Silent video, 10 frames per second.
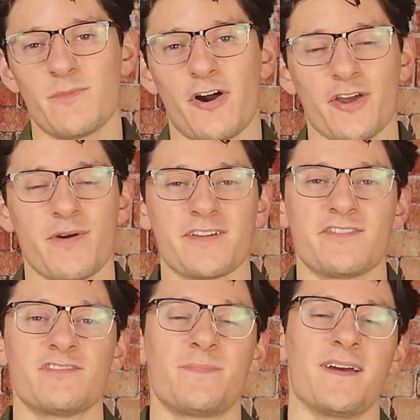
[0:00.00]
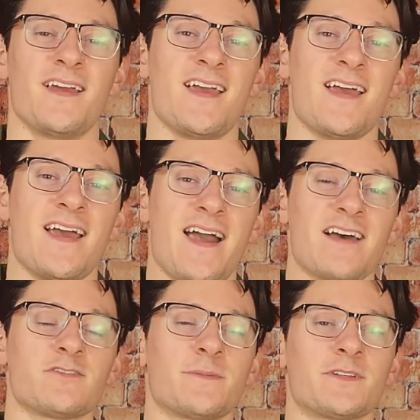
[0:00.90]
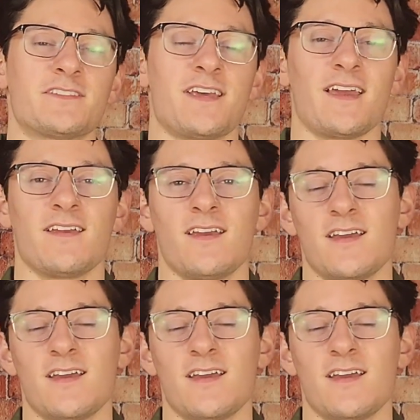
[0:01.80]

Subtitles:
audio issues, but as I was about to say,